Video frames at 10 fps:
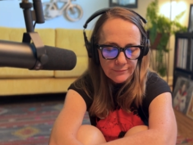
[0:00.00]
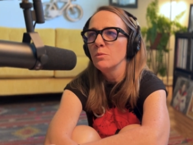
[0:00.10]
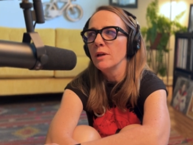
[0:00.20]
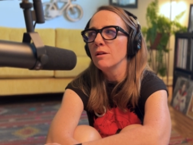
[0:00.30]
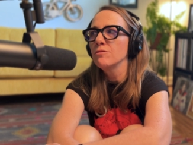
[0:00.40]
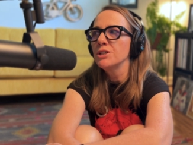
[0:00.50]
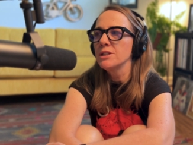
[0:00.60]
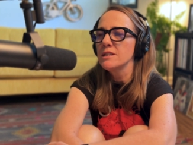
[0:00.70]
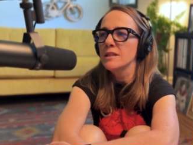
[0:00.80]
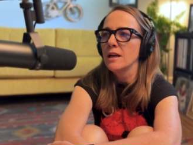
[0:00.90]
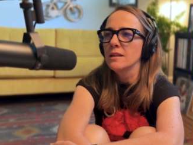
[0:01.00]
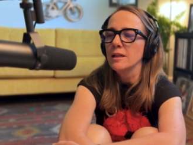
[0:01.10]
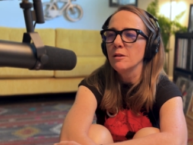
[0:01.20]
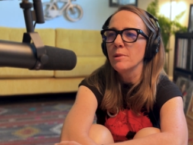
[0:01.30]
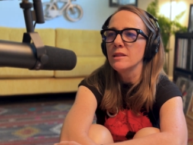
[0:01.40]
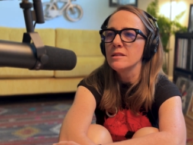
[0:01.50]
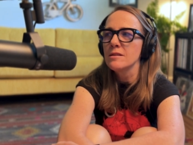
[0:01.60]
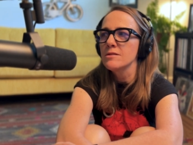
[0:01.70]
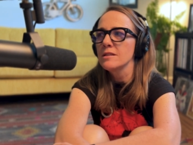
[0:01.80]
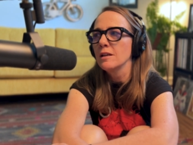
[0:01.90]
When I originally started thinking about this, I
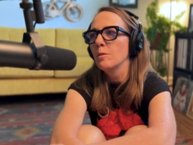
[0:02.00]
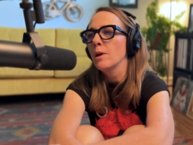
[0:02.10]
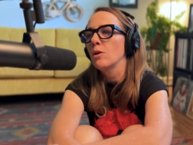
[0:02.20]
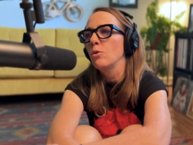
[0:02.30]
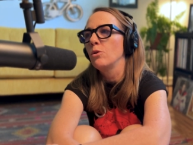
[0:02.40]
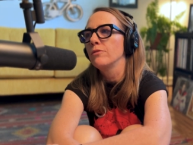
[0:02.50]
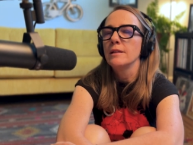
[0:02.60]
was thinking about all of